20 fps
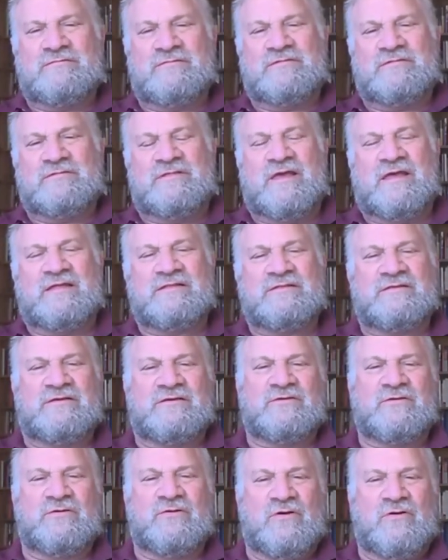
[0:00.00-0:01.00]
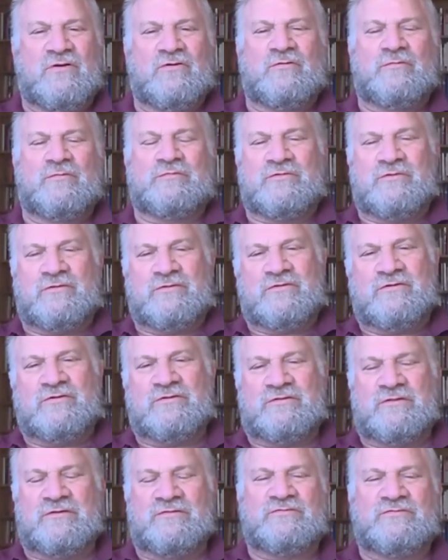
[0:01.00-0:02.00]
intended or hoped or
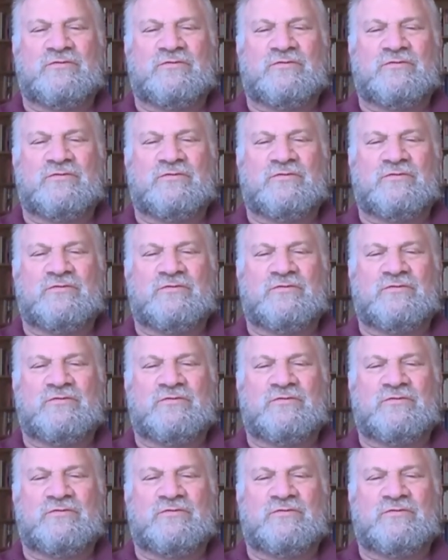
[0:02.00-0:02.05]
could live